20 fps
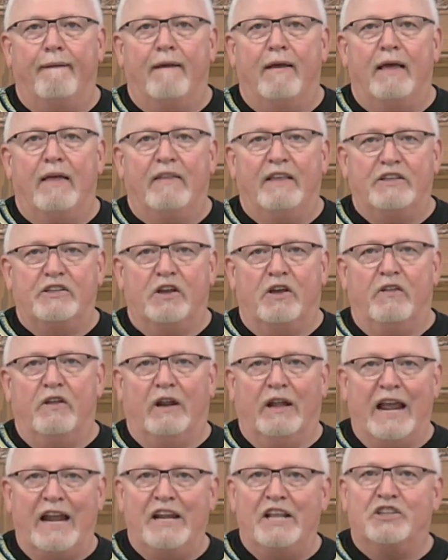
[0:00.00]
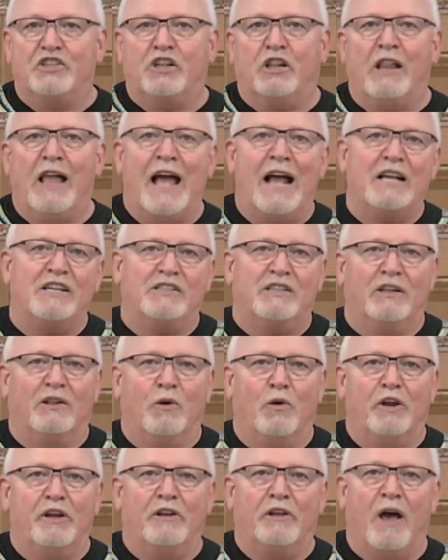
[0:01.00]
These are the ladies' class that
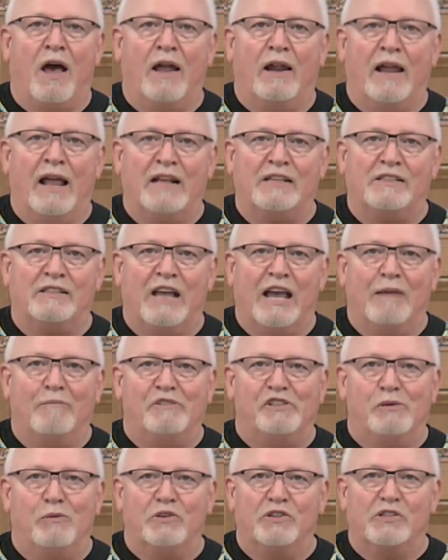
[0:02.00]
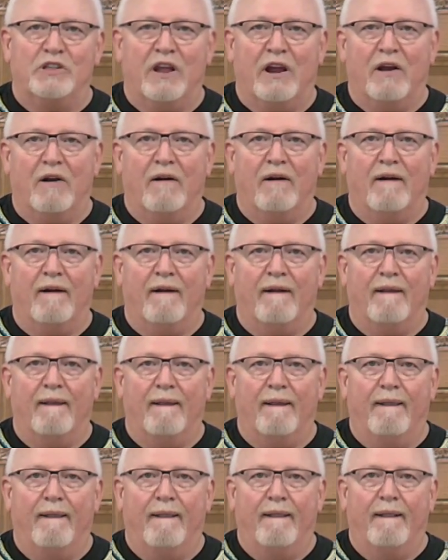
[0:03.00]
Lori taught last time she was there.
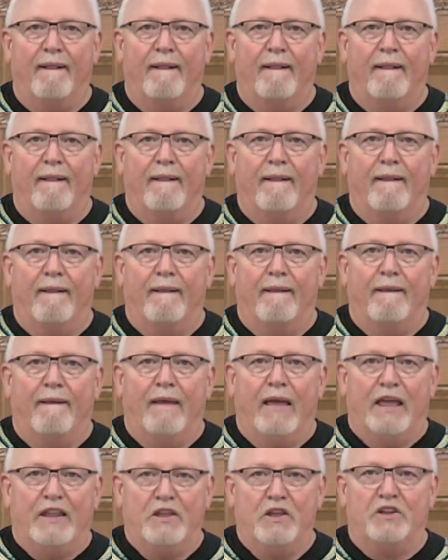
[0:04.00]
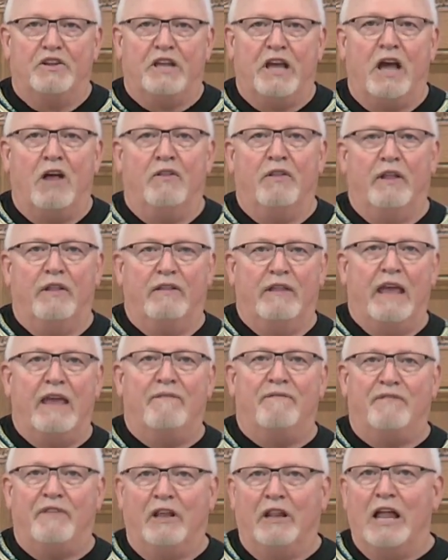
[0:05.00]
And you can tell that they
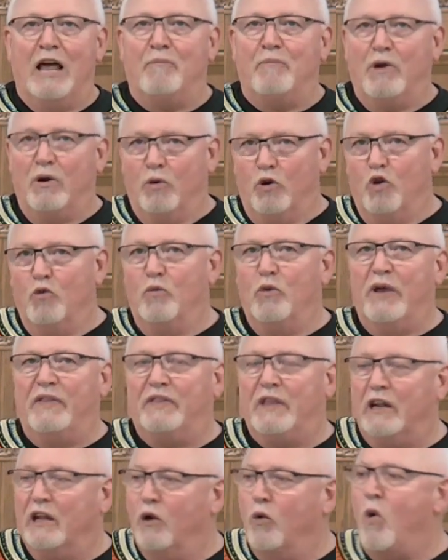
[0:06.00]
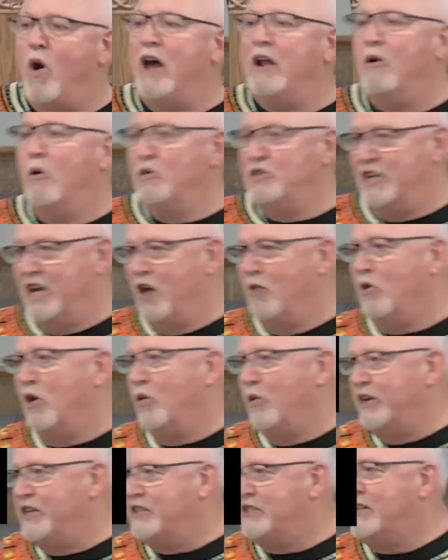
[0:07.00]
fill up a room at the Lawat Hotel where
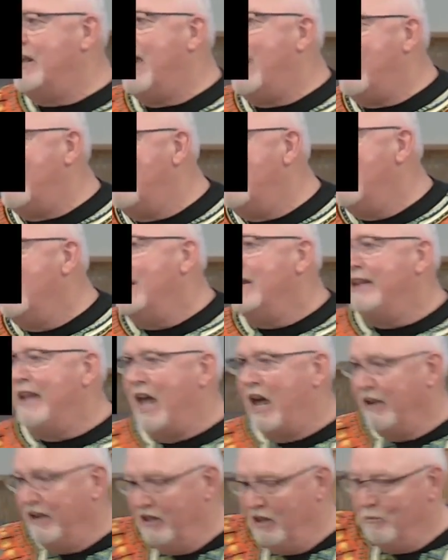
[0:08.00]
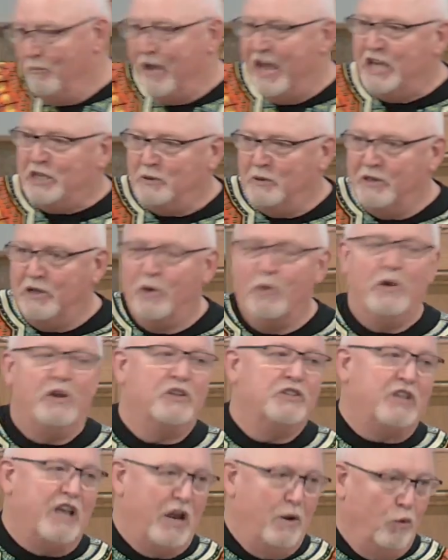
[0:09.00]
we stay. Down in the basement, there
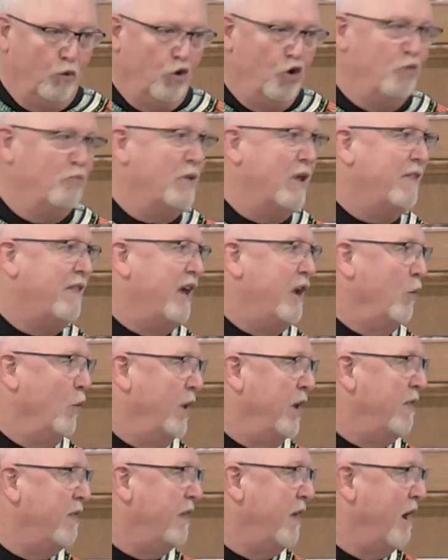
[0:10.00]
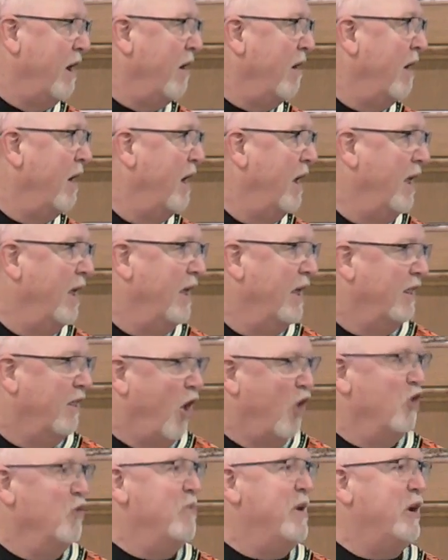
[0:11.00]
is a room that they rent there.
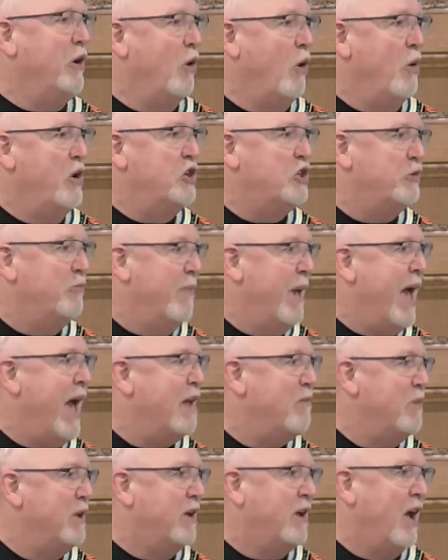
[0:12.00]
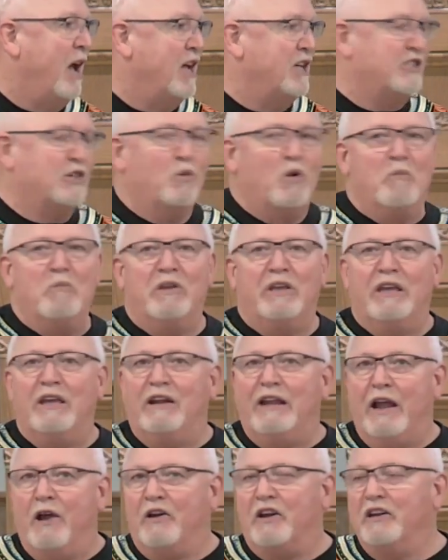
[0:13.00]
All the men are always mad because the women get
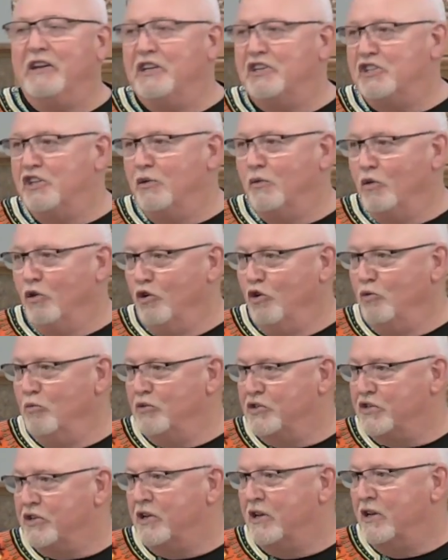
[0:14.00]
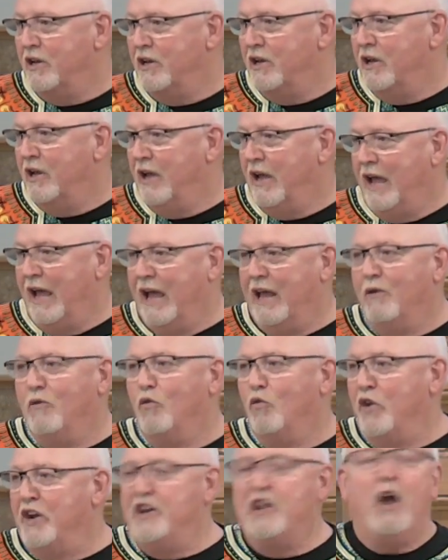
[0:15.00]
air-conditioned rooms, and
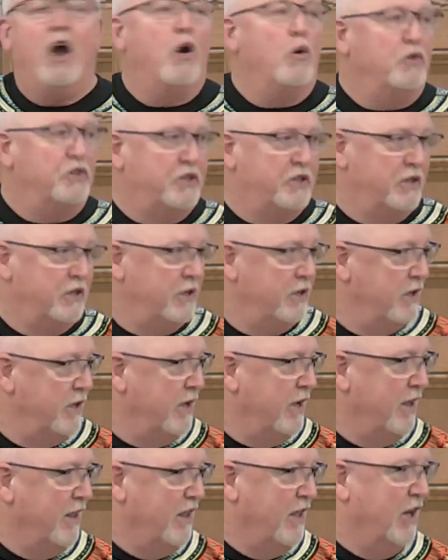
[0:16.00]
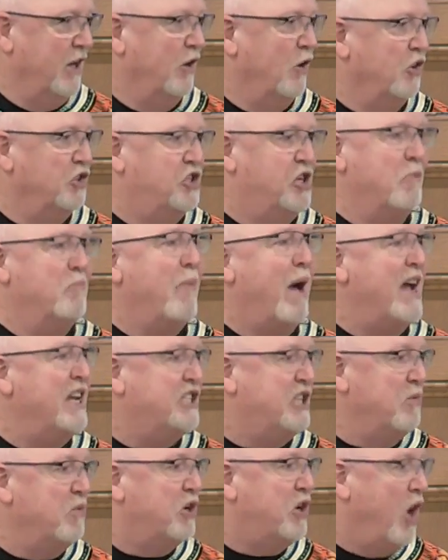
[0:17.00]
we don't. Jim buys
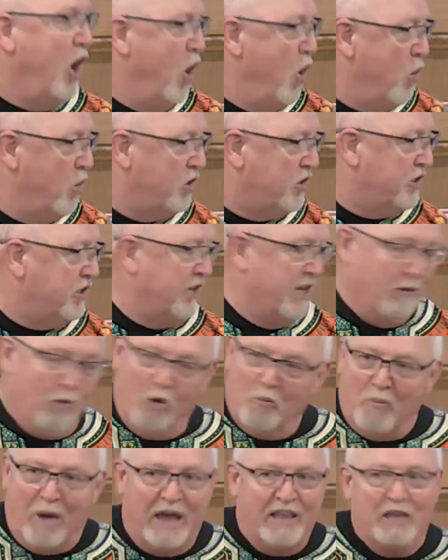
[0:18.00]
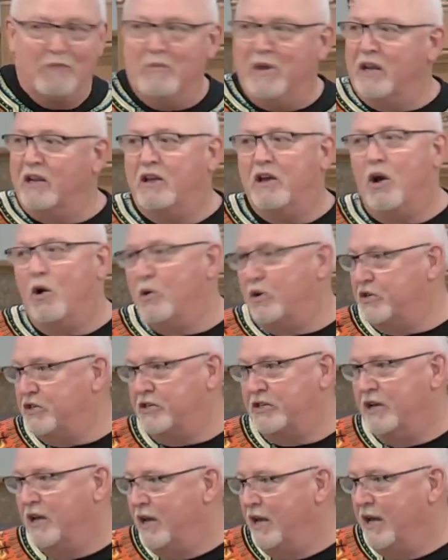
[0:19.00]
them Cokes. He won't buy the men Cokes,
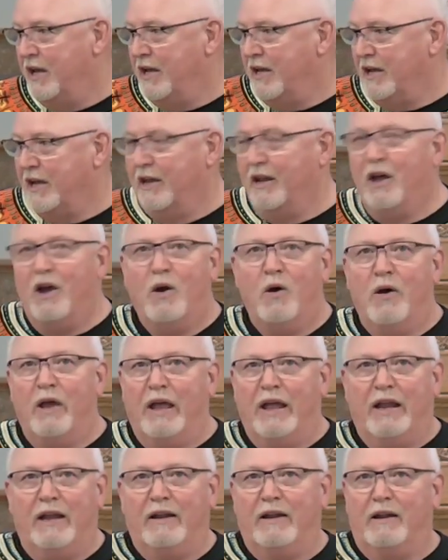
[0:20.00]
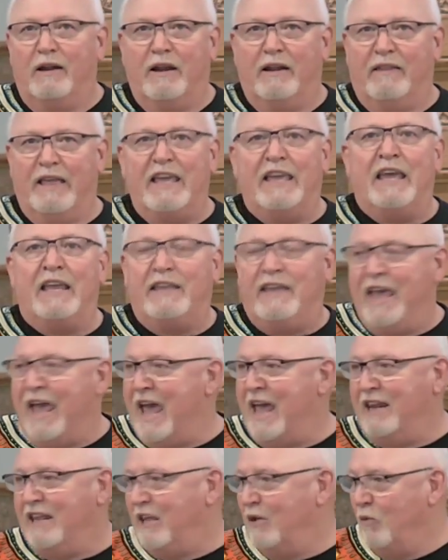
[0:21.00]
and they get
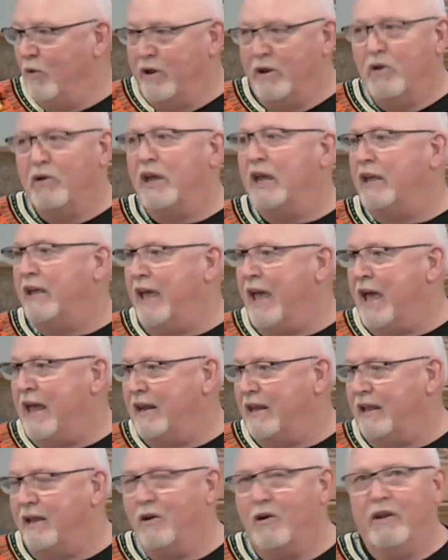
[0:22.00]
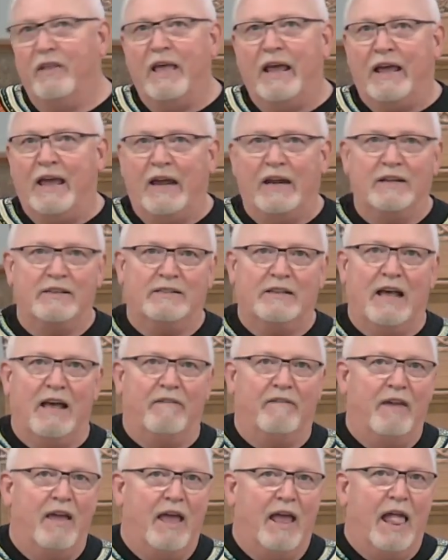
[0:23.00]
candy. We don't get candy or any of that kind of
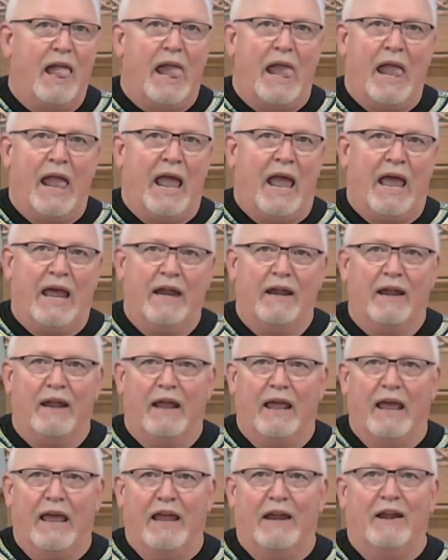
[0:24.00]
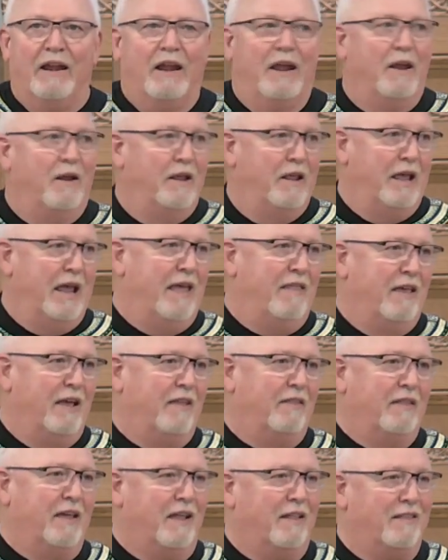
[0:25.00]
stuff. And
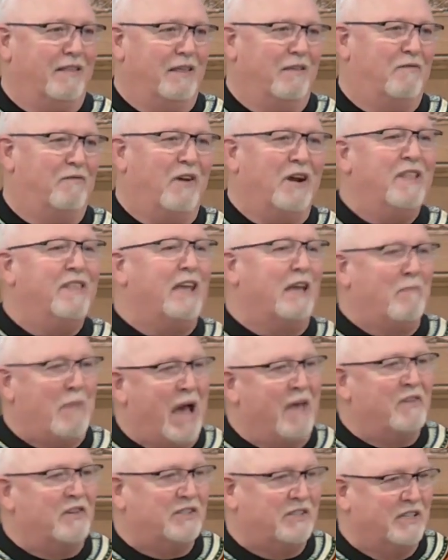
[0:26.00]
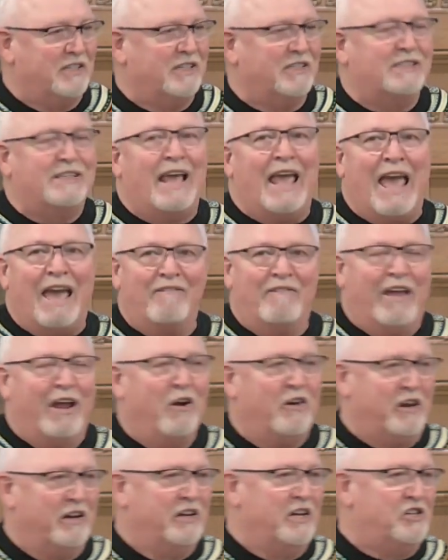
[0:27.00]
the funny thing about this is they have air
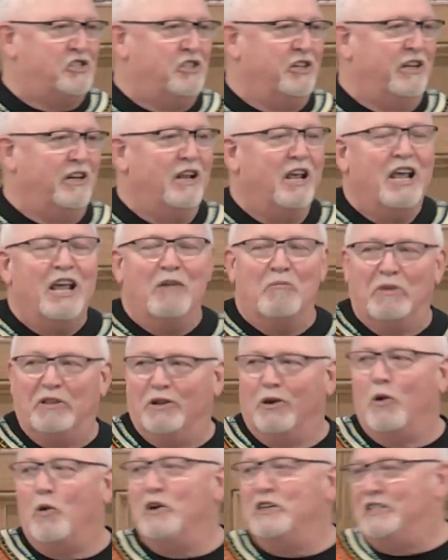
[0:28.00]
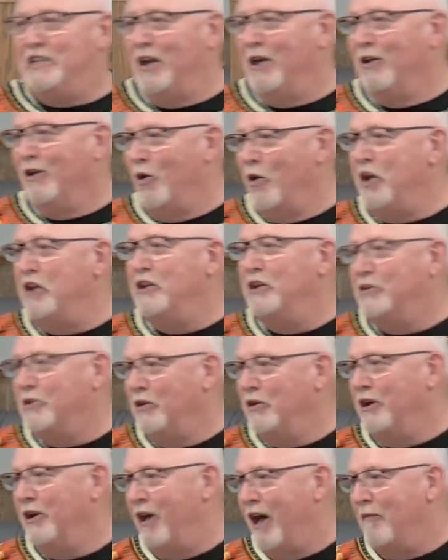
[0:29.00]
conditioning, but they're always telling Lori to
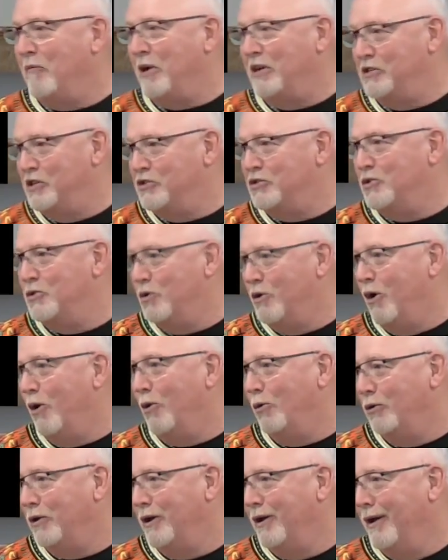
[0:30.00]
turn it off because it's too cold,